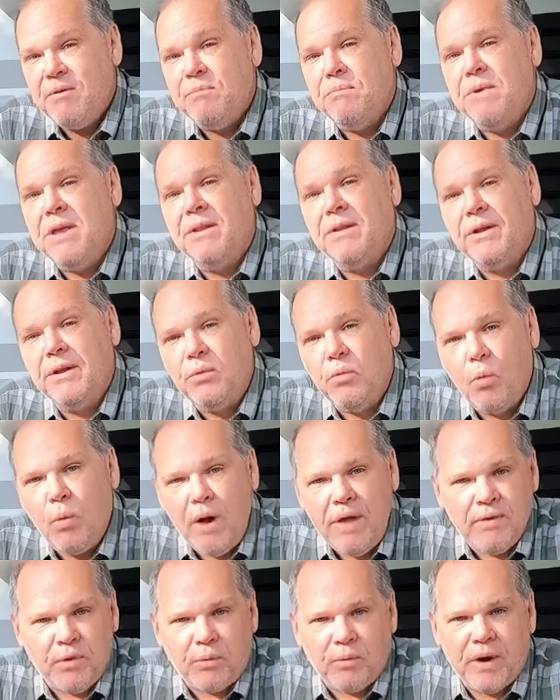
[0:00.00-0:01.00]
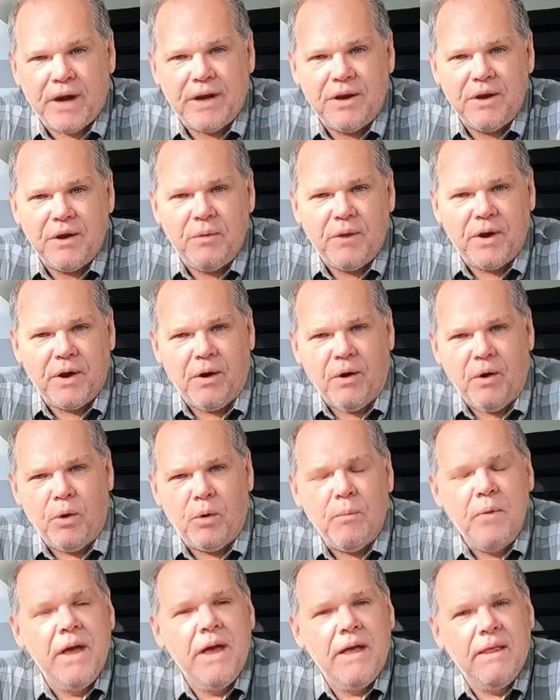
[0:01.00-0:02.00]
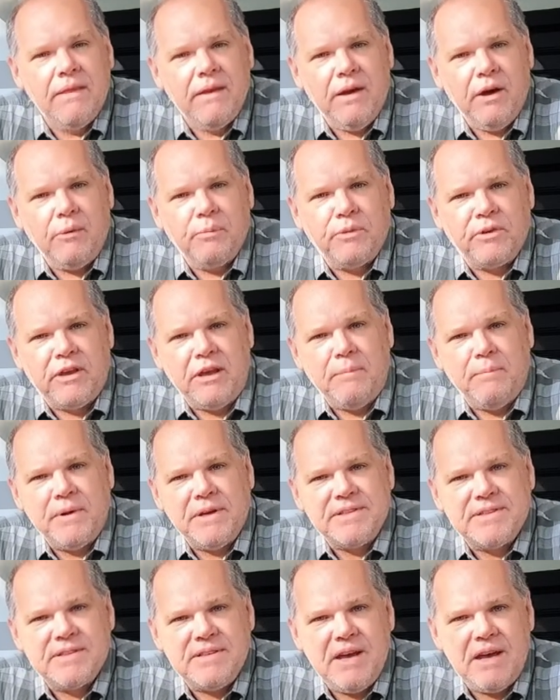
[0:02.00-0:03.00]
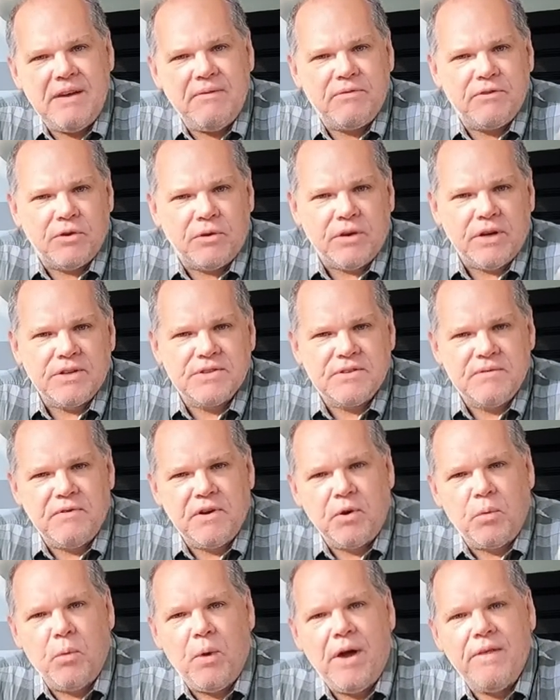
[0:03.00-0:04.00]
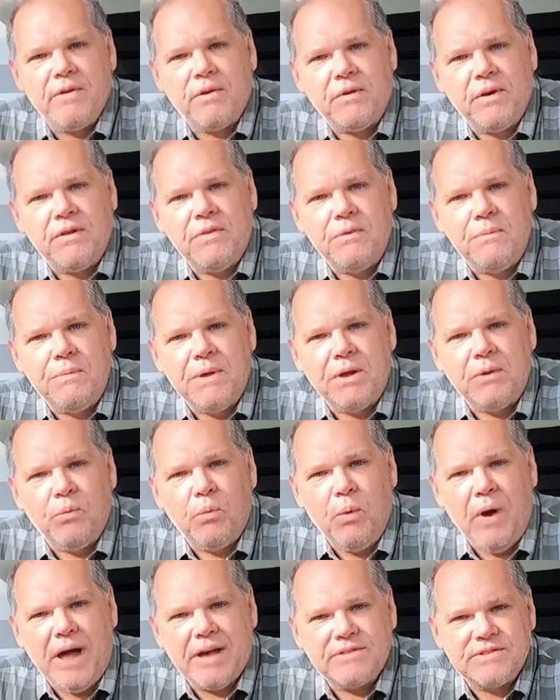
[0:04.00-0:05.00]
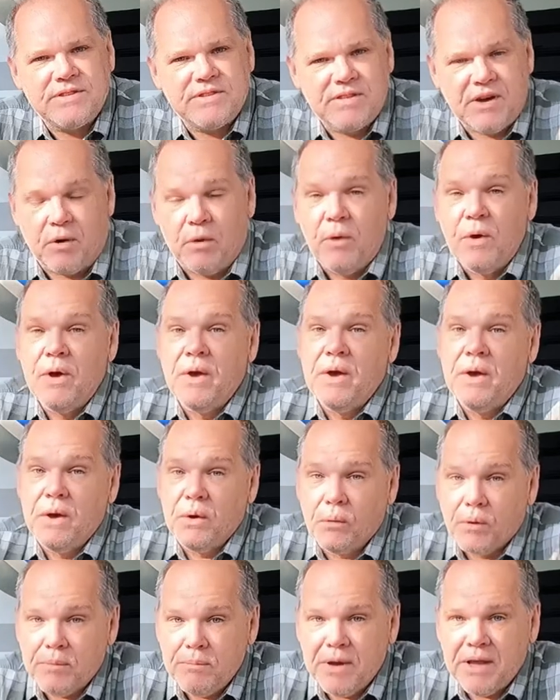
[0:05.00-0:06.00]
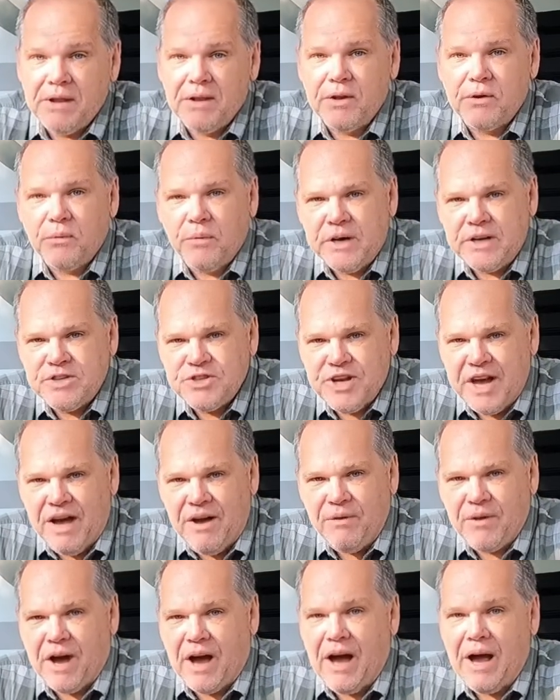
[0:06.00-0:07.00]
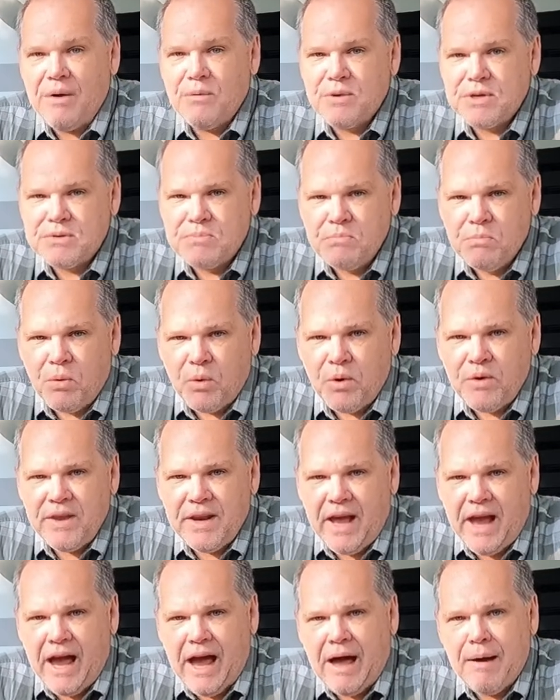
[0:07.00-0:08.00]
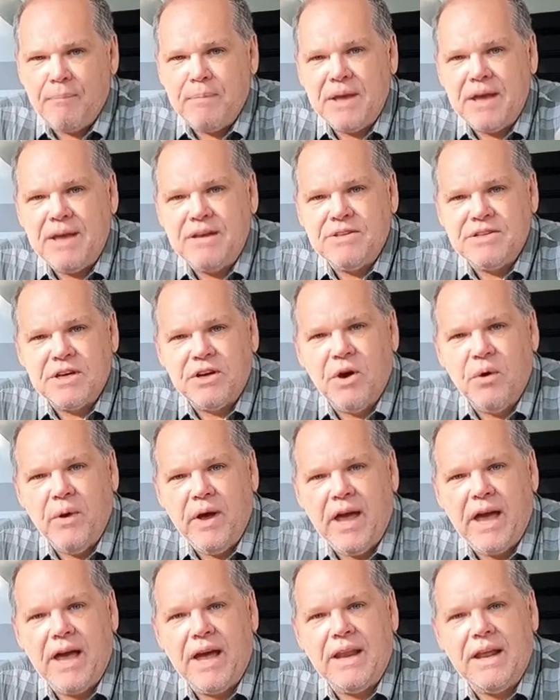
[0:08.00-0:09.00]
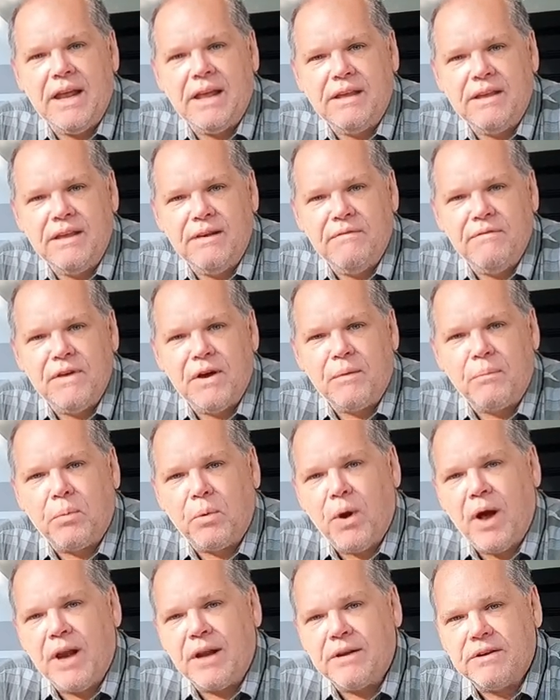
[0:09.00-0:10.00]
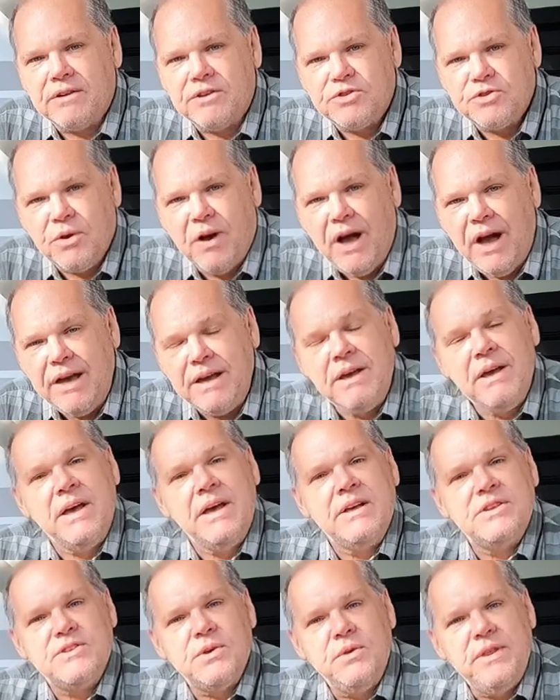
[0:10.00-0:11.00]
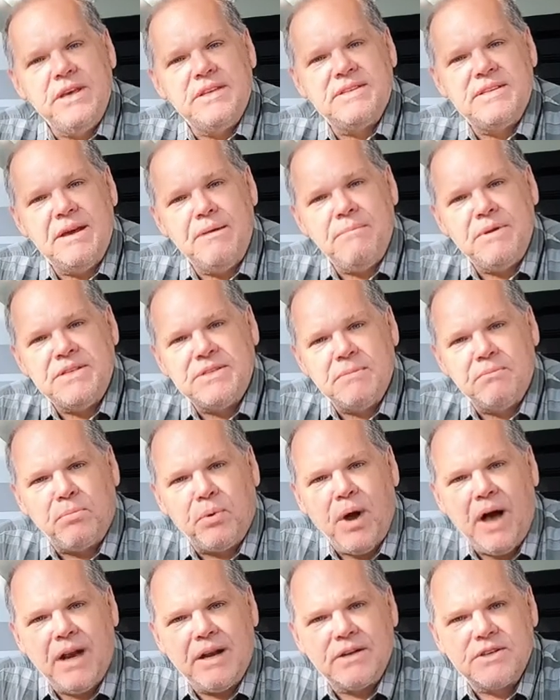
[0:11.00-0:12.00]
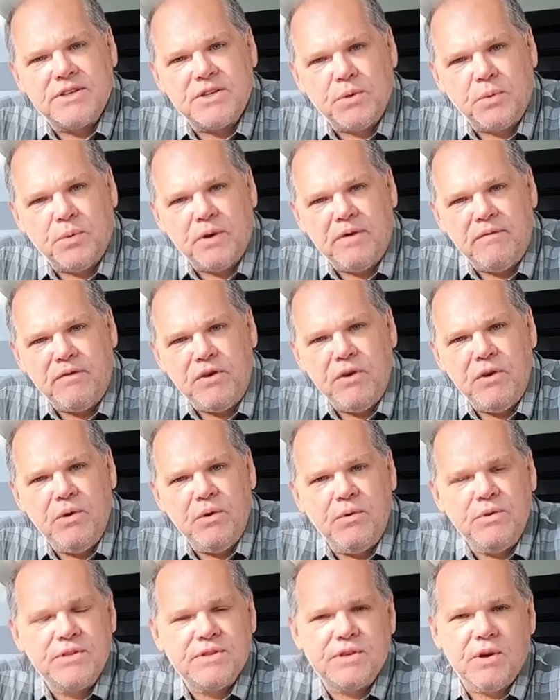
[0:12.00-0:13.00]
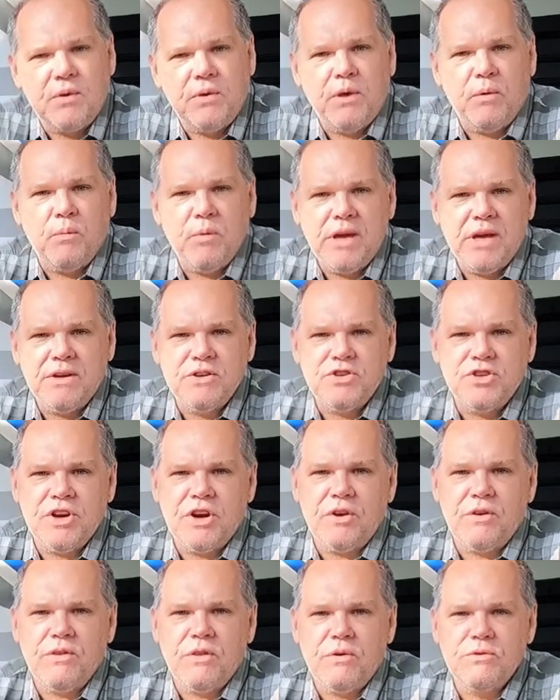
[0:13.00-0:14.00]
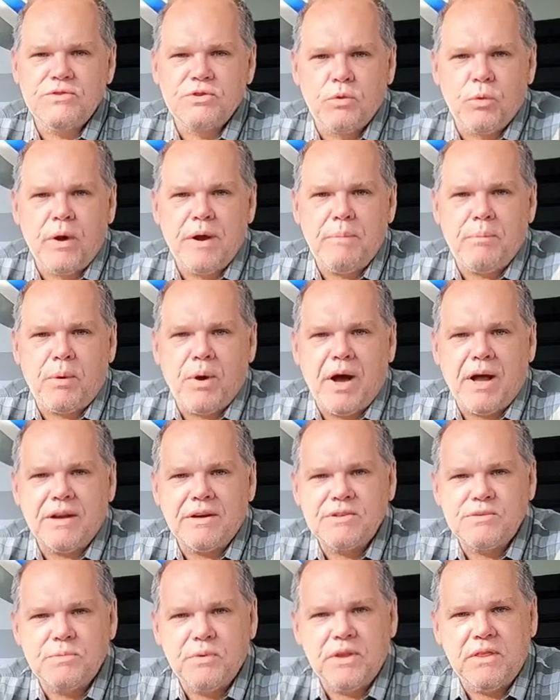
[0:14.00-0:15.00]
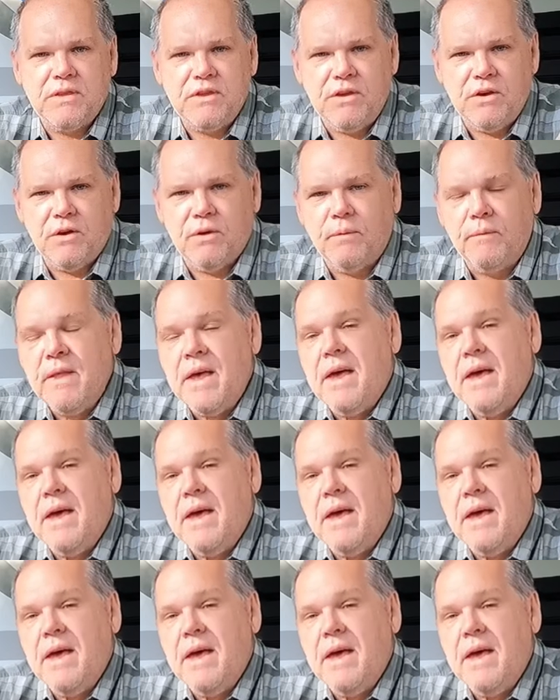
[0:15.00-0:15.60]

a Midland weather radio at home that helps keep us safe during severe weather in the Midwest. So when Midland reached out, I was more than happy to go ahead and give their product a try. So they sent me some products to review so that we could share those great products with you.